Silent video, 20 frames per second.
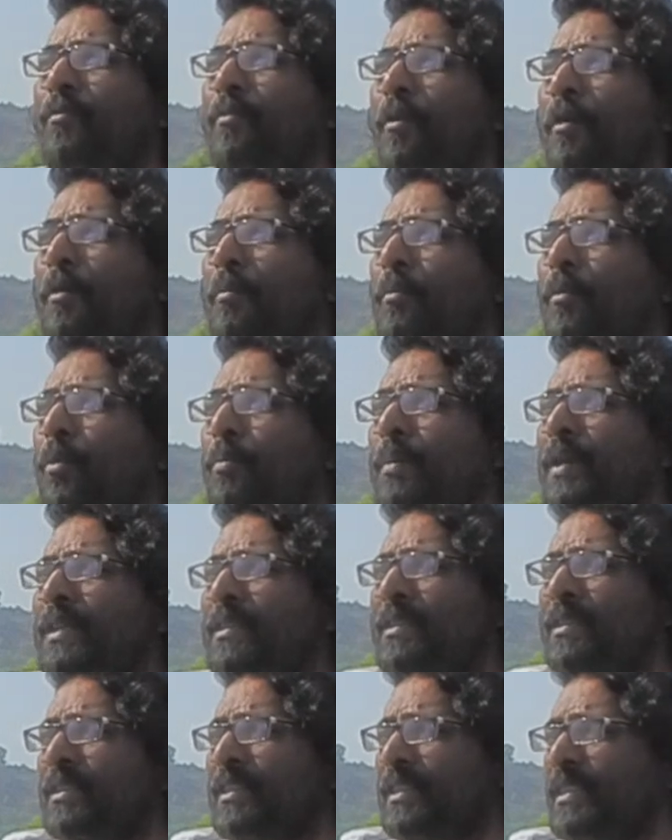For a
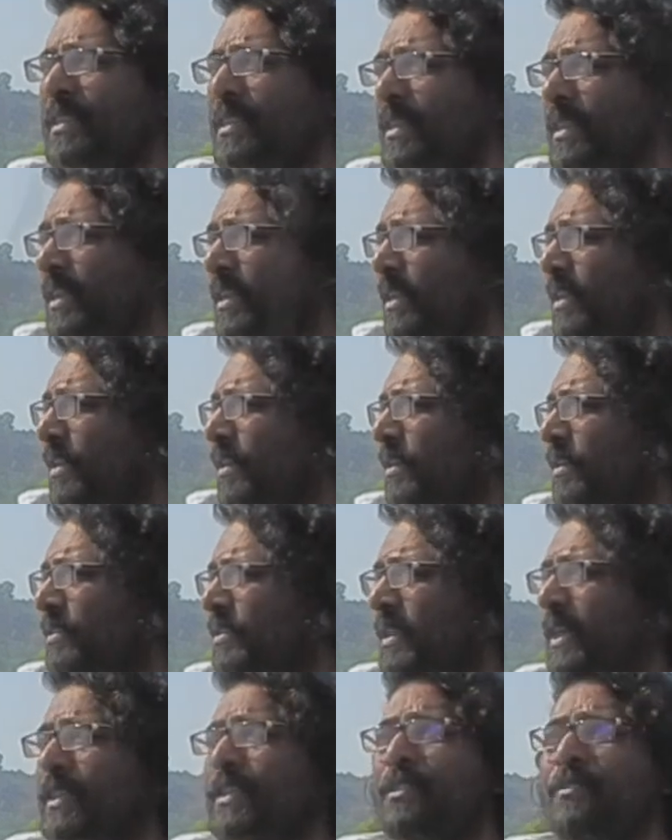momentary uh,
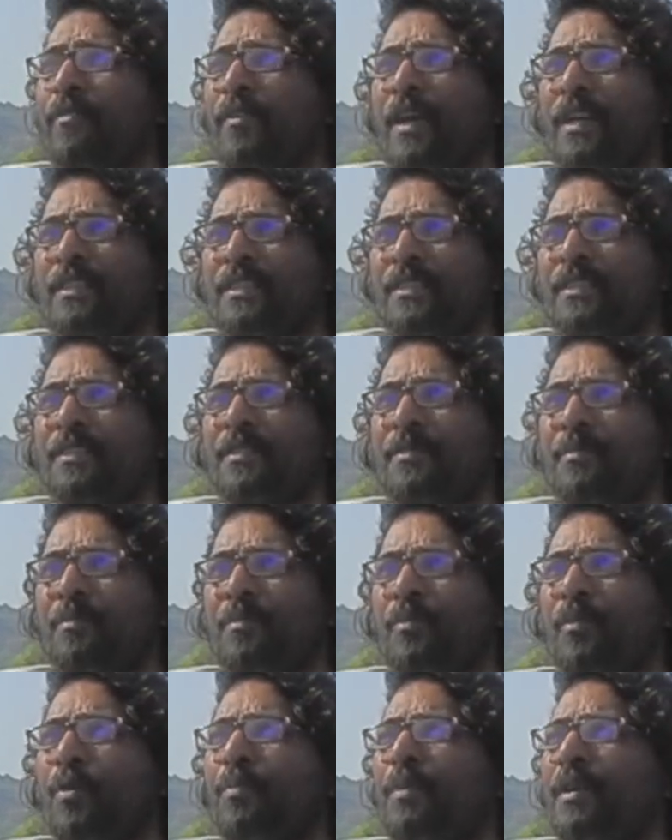satisfaction,
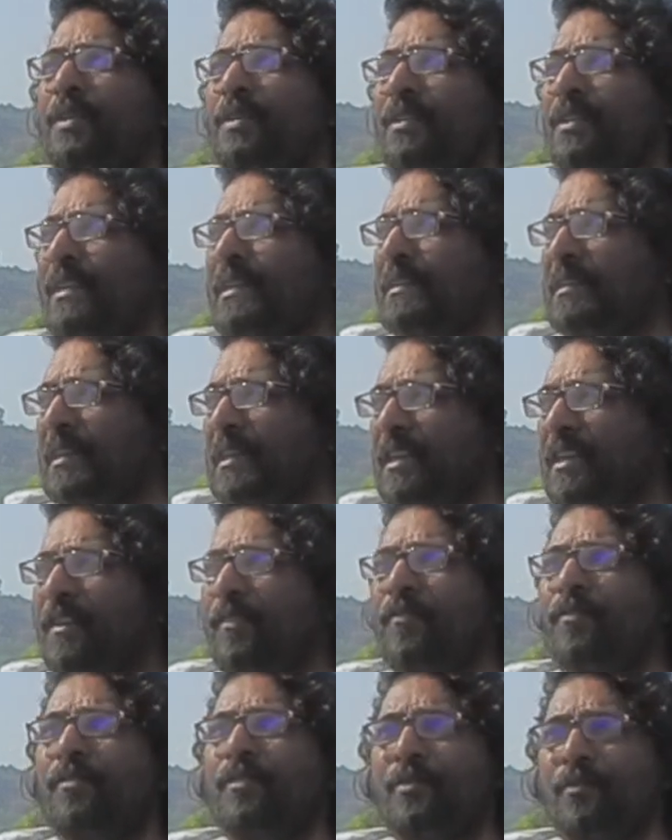momentary
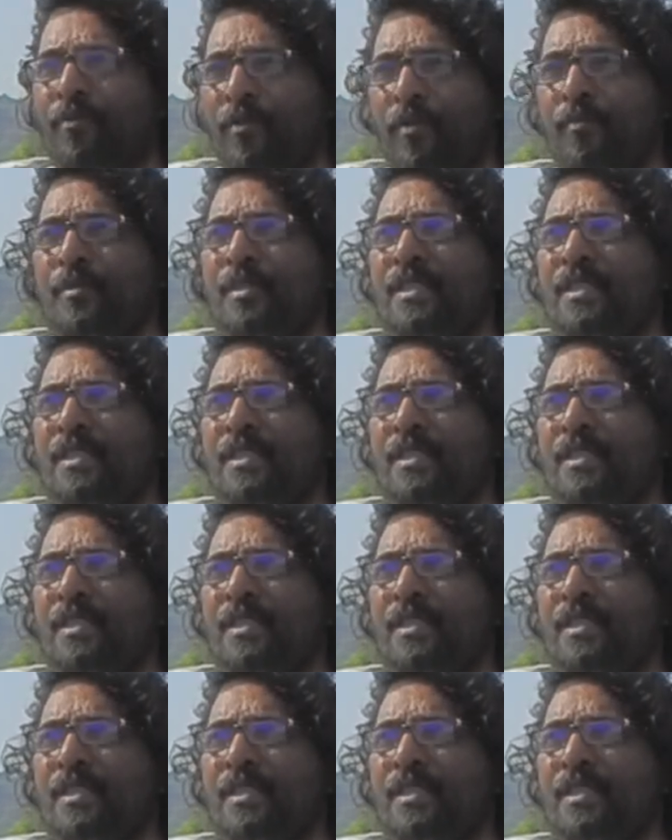relief from